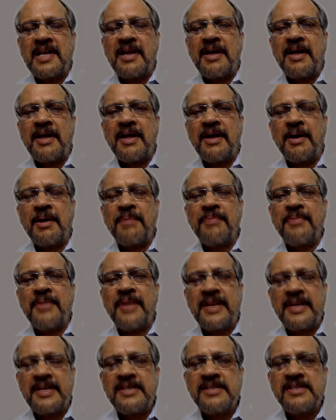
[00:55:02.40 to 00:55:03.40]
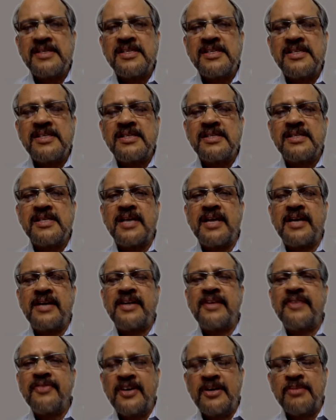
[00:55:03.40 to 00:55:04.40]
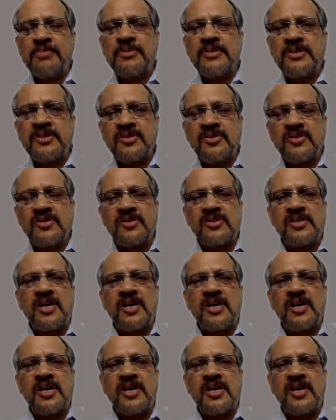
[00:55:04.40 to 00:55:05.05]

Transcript: The reason is that different businesses